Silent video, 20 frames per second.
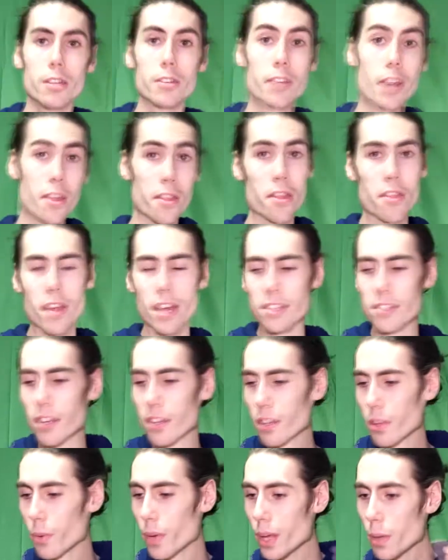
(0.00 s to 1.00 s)
Now that that's
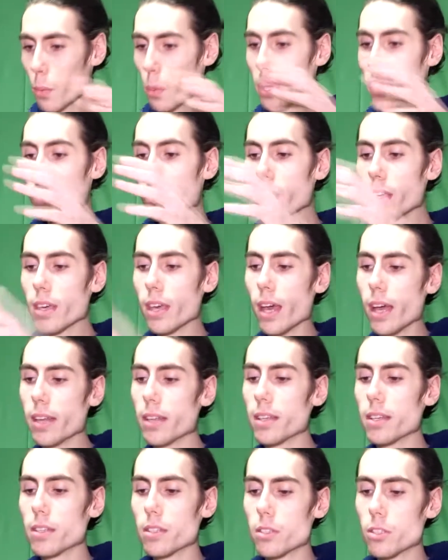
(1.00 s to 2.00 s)
out of the way, we can
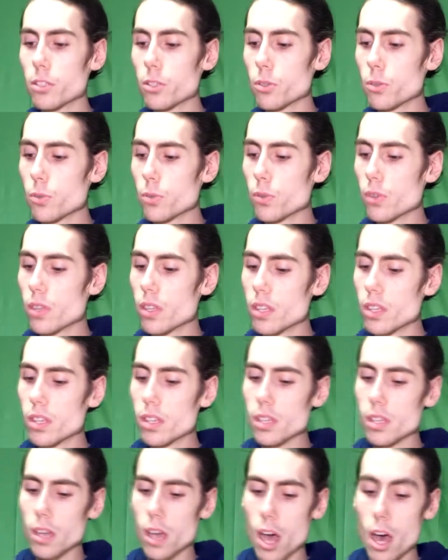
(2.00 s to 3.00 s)
get into
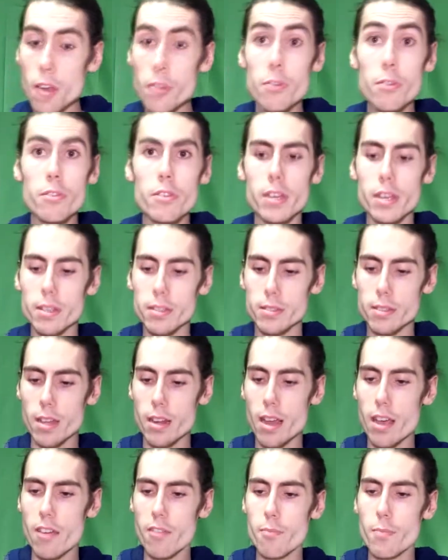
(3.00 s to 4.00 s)
the other things
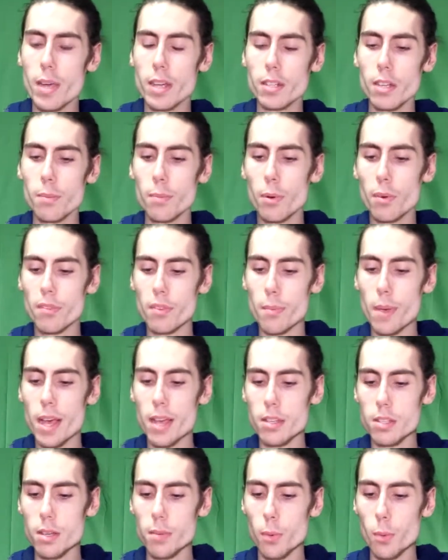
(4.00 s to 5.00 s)
that I've picked up over the
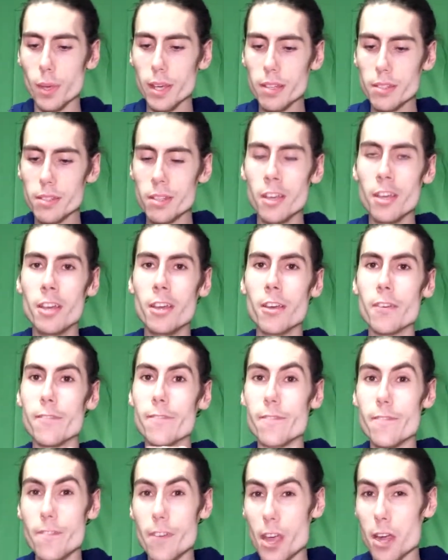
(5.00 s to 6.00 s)
past couple weeks.
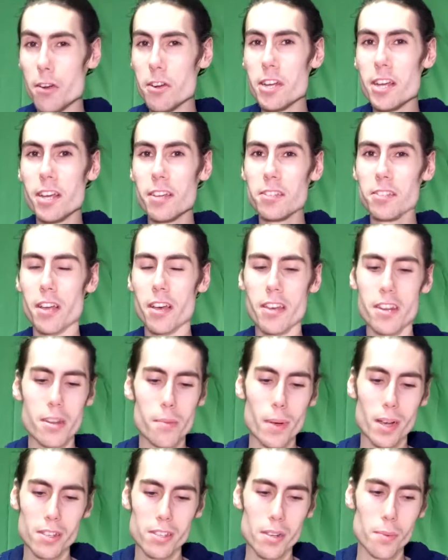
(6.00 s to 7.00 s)
Very excited
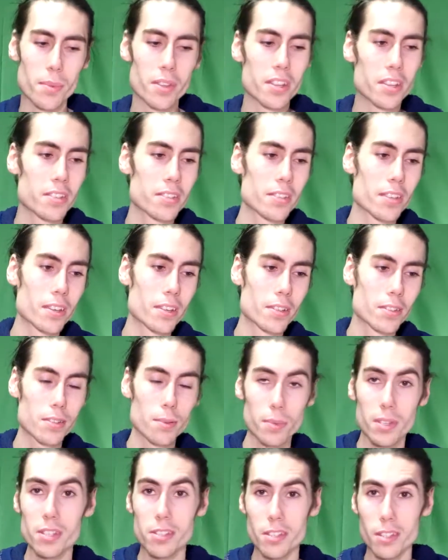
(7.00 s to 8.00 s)
about some of these things.
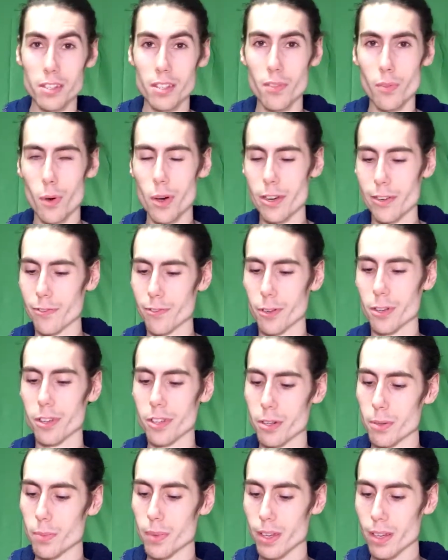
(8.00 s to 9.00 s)
Some of these things I've wanted for a
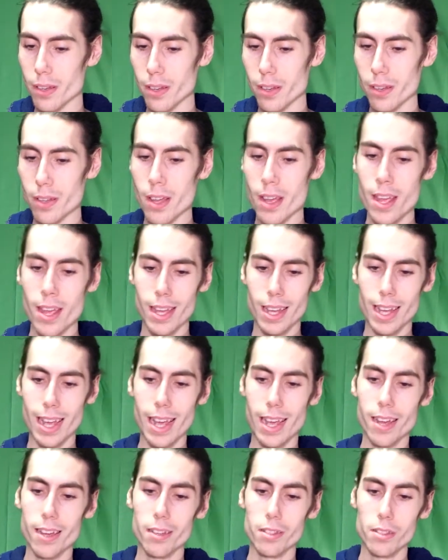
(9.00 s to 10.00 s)
little bit,
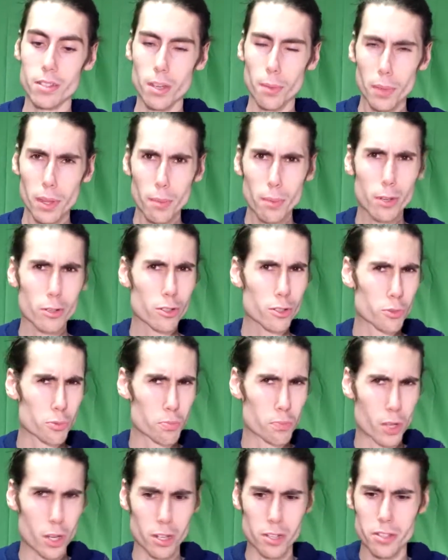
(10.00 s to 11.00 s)
and some of them are just
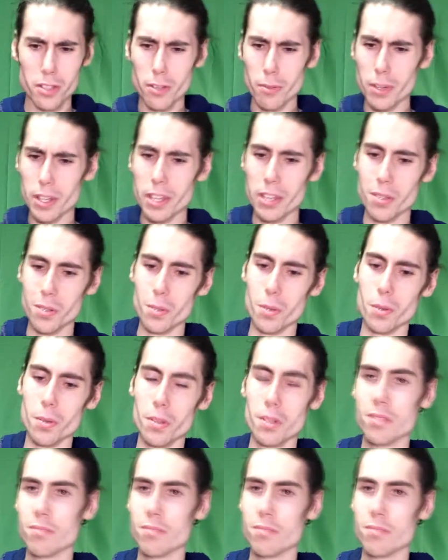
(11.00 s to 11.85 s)
honestly really cool.